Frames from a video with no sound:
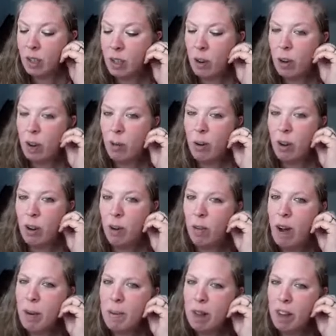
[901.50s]
and Jodie will
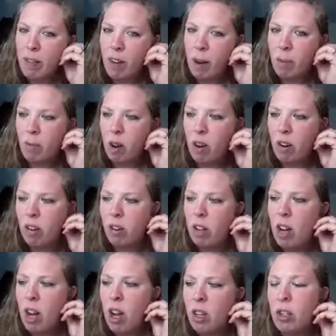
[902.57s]
correct me if I'm wrong,
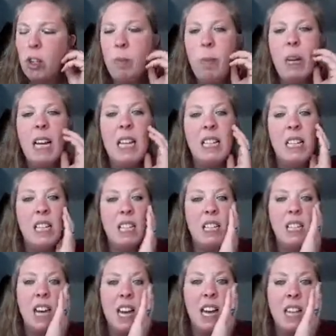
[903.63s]
just because of the
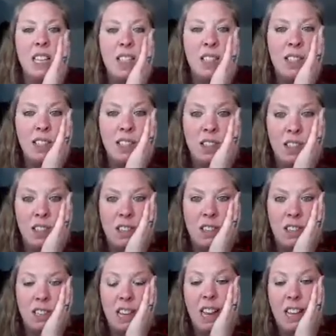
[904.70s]
size
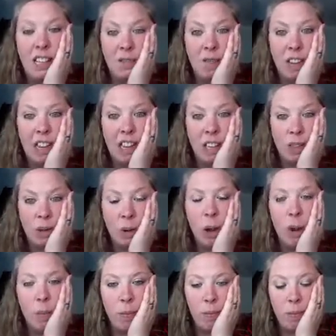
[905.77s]
of it.
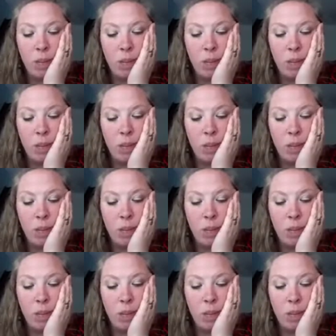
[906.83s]
So,